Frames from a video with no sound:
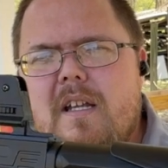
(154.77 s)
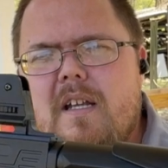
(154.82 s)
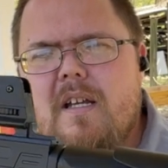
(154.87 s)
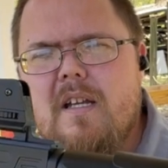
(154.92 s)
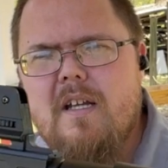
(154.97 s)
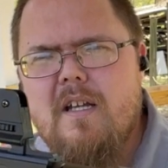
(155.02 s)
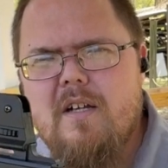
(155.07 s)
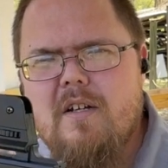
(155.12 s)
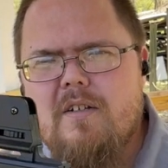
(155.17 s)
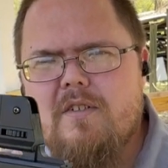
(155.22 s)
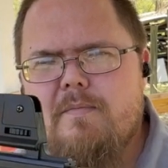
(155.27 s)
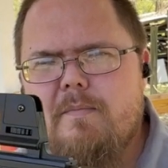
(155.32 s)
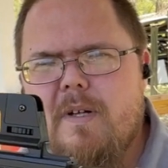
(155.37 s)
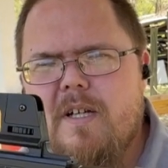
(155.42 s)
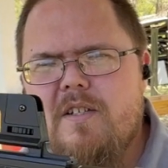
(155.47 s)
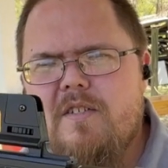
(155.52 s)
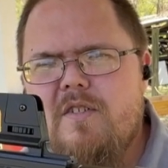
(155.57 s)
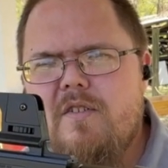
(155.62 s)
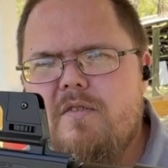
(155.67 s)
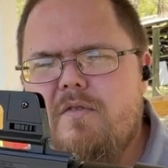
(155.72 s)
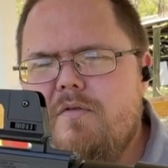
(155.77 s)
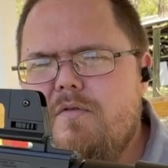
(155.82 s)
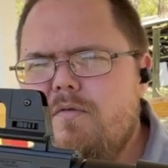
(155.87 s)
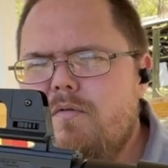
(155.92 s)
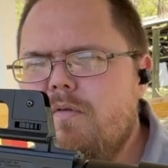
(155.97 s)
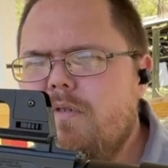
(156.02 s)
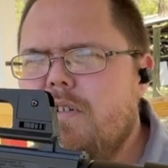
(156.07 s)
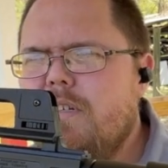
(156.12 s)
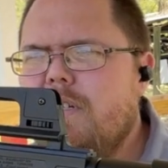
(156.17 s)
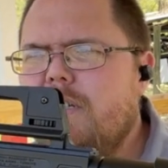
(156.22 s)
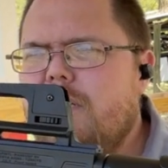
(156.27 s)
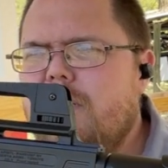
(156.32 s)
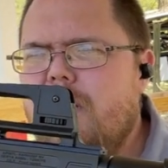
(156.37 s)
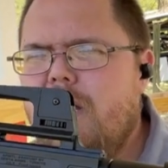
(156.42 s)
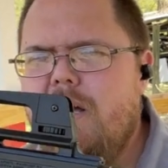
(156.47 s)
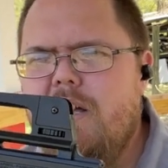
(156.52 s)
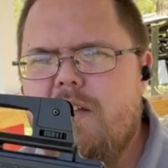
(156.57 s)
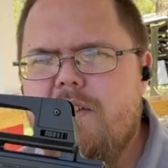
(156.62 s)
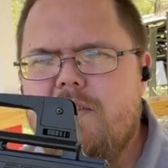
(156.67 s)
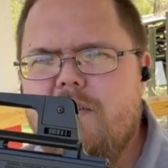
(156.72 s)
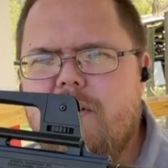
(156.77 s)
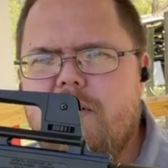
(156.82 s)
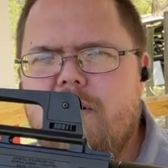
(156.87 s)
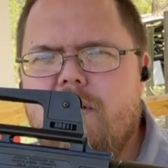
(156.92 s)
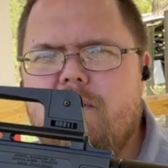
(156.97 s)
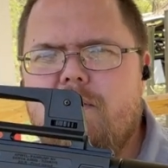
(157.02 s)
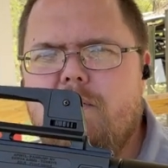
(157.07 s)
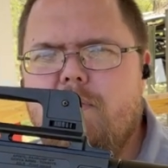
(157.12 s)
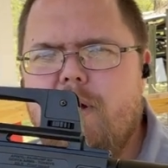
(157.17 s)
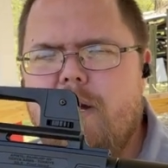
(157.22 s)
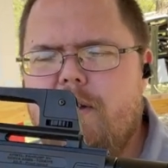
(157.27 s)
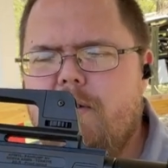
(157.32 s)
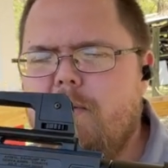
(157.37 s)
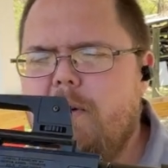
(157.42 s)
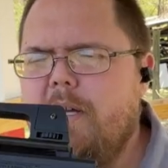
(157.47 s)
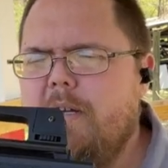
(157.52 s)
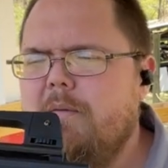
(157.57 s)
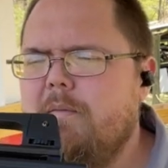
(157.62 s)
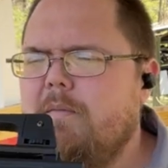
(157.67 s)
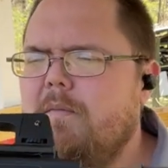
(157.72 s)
here's my two cons on it right away.